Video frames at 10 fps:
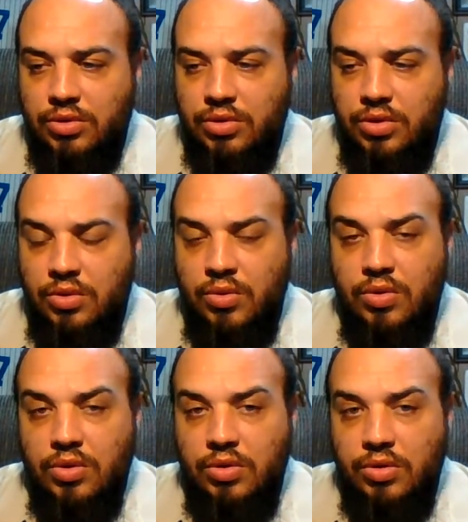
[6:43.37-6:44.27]
The
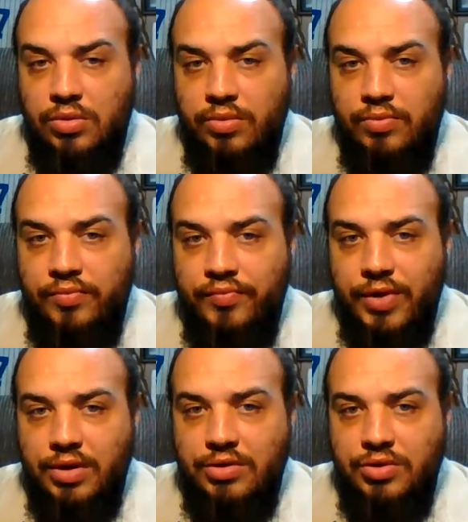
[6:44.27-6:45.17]
Lord
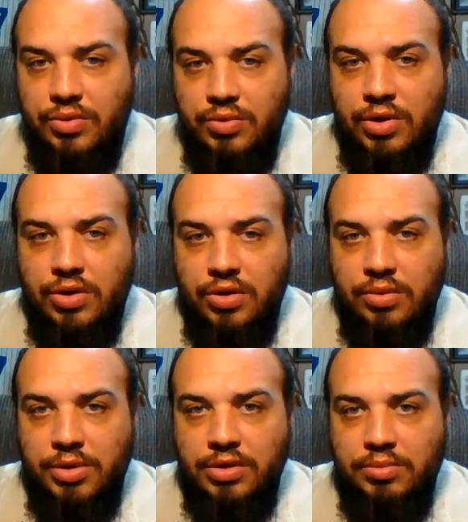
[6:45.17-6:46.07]
is soon to
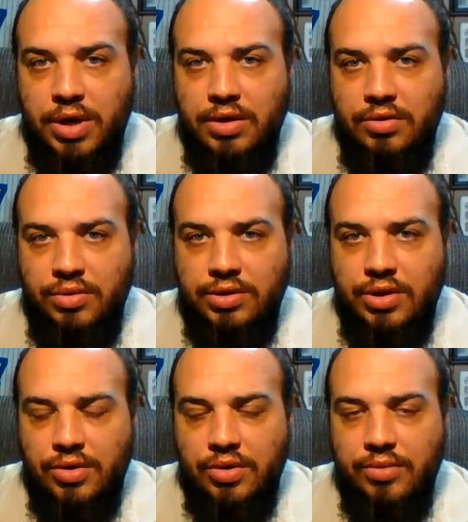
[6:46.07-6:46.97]
come. He's about to
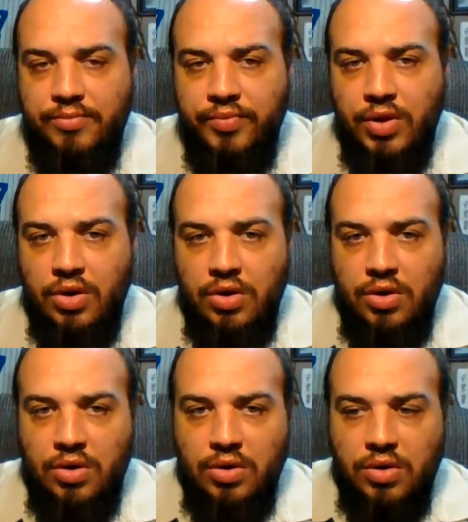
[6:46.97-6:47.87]
return
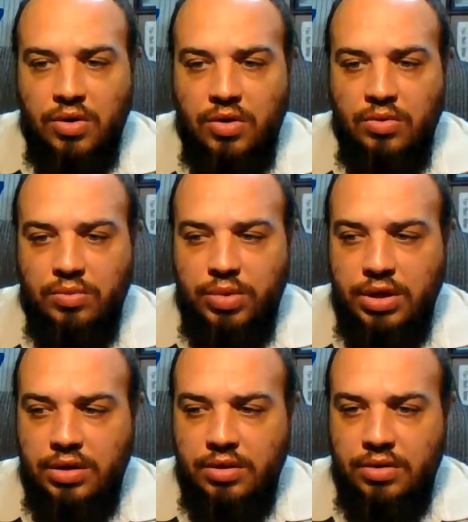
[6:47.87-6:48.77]
on
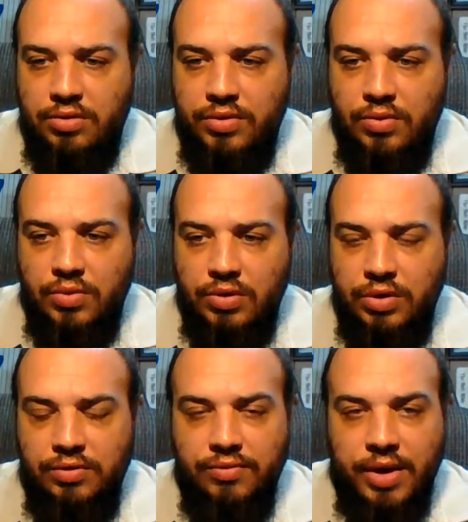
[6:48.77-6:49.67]
planet Earth, and will
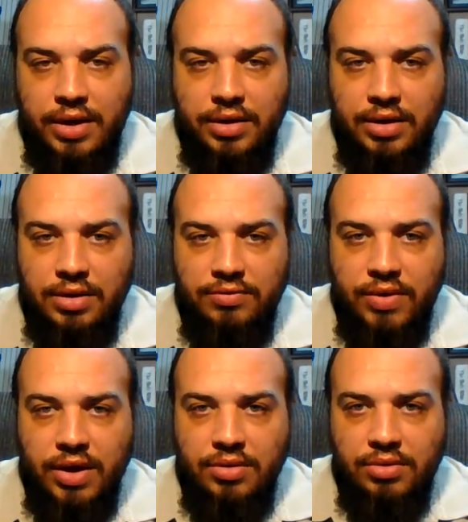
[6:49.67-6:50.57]
he find any
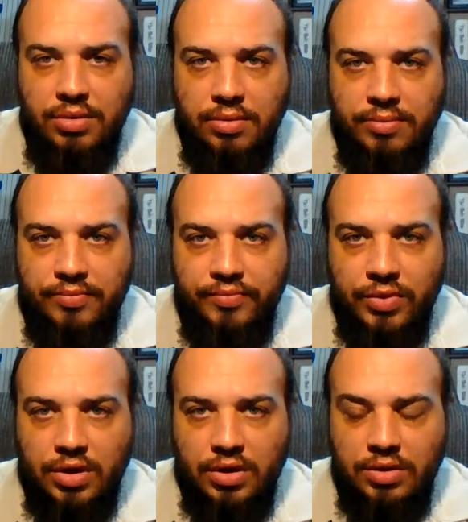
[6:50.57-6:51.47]
faith?
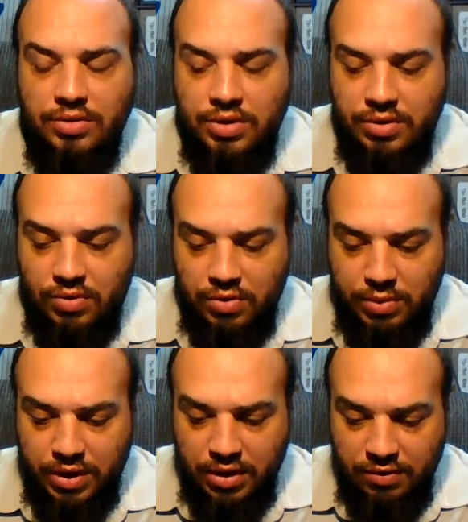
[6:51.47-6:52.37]
Is there going to
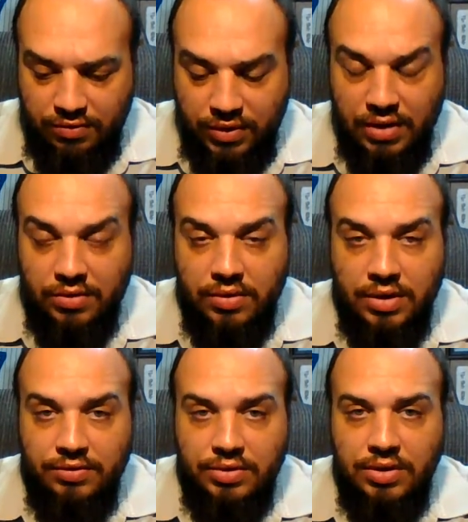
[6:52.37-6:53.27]
be any faith
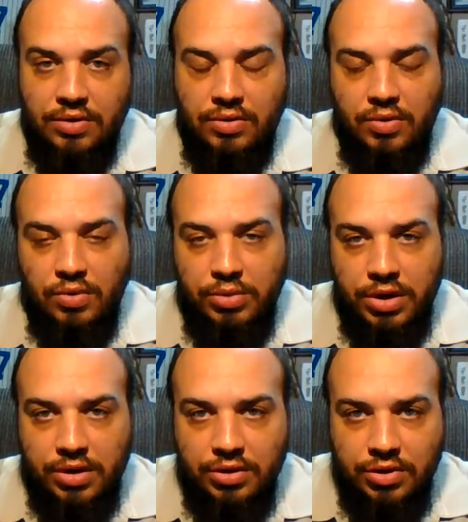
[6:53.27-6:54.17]
left? Is there going to be
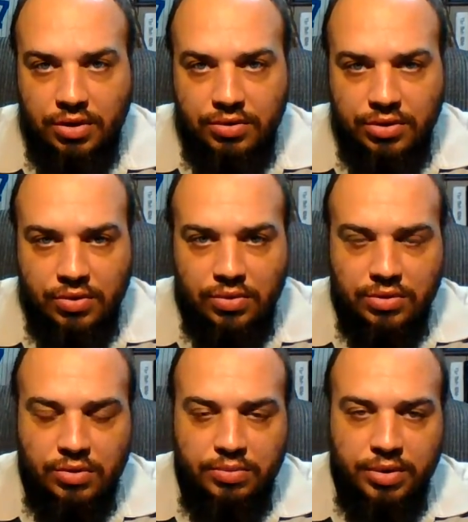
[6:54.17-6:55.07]
any church
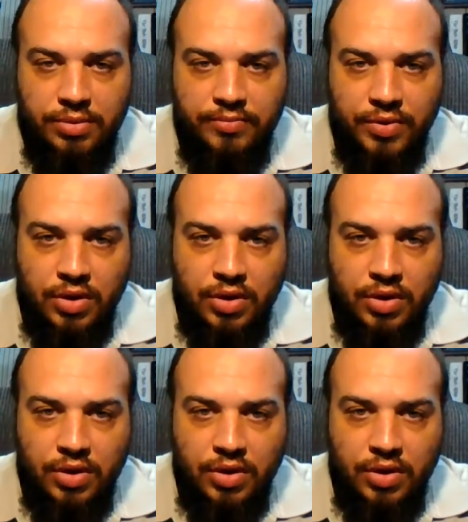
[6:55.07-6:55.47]
doors open?